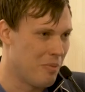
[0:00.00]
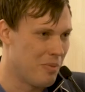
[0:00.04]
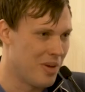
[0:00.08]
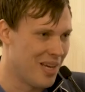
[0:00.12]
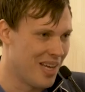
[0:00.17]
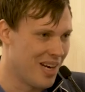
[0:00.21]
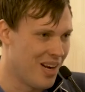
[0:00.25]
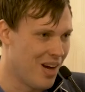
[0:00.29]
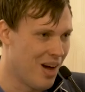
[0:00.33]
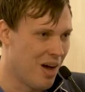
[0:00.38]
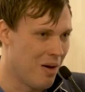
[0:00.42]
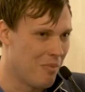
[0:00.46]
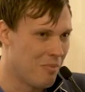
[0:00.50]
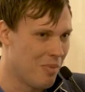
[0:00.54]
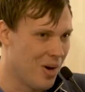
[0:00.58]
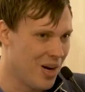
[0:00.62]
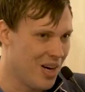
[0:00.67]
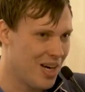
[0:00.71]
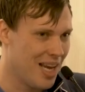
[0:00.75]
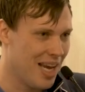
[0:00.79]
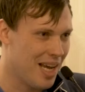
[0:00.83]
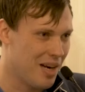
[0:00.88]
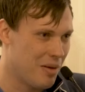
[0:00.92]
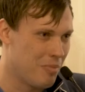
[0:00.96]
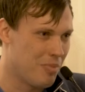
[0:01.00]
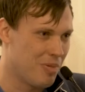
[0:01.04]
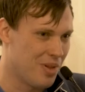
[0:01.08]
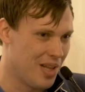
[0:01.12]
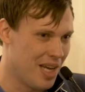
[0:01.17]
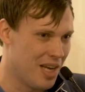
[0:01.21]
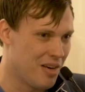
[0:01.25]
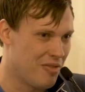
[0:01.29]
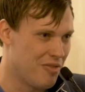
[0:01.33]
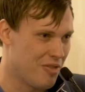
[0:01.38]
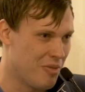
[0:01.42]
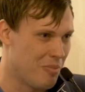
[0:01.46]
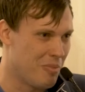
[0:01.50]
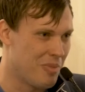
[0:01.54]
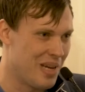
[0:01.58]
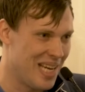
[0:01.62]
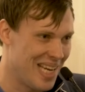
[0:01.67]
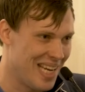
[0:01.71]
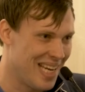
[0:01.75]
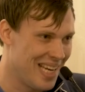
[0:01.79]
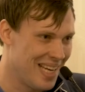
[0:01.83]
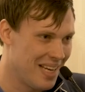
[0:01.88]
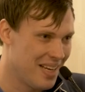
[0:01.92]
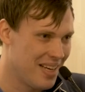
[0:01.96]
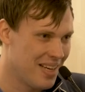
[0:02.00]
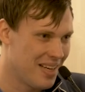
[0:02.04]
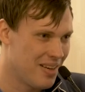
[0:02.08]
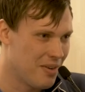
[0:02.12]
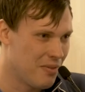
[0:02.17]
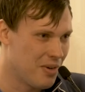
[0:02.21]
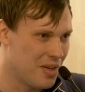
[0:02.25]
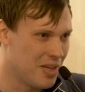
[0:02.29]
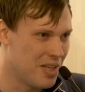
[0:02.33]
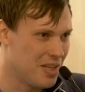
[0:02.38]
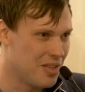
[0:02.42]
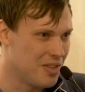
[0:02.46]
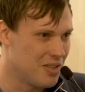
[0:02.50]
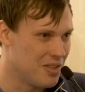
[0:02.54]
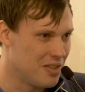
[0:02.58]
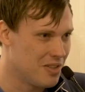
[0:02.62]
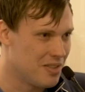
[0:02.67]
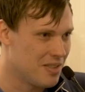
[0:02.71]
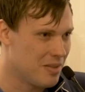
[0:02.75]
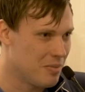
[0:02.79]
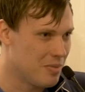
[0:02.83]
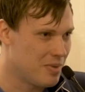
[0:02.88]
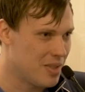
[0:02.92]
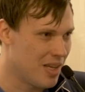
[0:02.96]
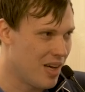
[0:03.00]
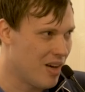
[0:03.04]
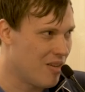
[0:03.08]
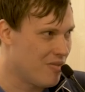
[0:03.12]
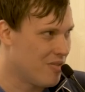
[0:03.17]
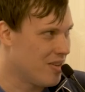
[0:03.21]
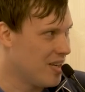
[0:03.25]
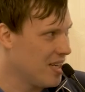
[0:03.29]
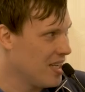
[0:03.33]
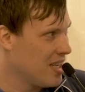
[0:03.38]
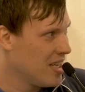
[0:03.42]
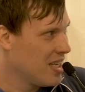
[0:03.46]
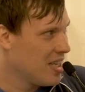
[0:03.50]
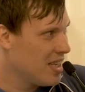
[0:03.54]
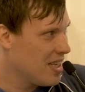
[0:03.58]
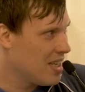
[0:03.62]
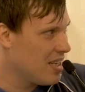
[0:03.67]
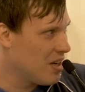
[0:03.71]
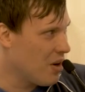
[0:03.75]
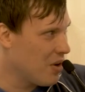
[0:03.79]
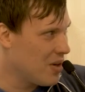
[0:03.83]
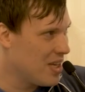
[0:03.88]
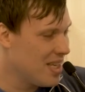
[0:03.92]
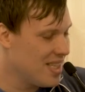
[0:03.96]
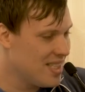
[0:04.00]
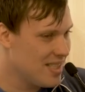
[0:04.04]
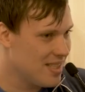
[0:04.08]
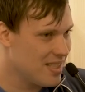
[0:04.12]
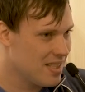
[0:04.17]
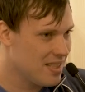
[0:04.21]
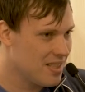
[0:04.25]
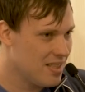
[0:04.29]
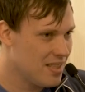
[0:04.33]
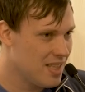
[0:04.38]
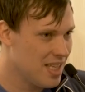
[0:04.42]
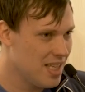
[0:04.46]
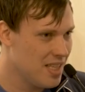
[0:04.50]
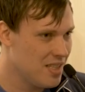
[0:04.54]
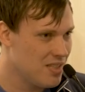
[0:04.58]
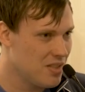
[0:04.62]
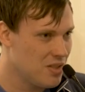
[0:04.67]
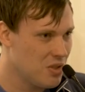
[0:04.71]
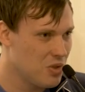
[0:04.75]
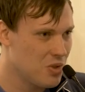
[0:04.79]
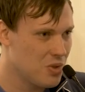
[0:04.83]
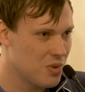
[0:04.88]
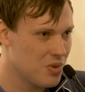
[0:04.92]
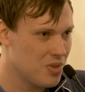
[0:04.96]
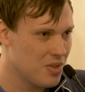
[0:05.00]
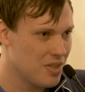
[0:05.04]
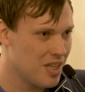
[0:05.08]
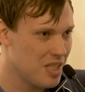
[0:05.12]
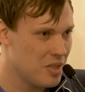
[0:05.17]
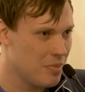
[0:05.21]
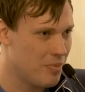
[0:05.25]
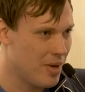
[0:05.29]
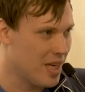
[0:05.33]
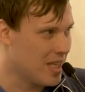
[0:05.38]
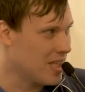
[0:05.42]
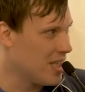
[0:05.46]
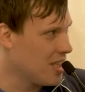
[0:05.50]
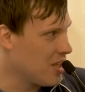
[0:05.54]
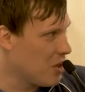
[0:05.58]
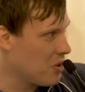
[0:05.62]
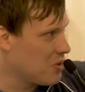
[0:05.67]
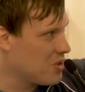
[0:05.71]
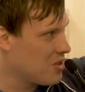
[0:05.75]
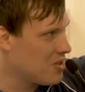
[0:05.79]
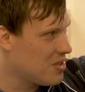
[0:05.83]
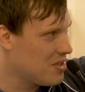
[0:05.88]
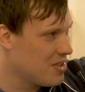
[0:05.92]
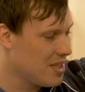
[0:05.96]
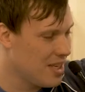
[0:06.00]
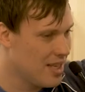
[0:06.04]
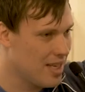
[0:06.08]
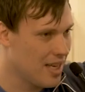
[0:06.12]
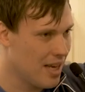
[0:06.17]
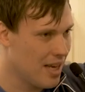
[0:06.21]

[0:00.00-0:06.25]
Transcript: me at all. Mark had a plan for me when he introduced himself. And you know, he's a he's a usual suspect. He goes to city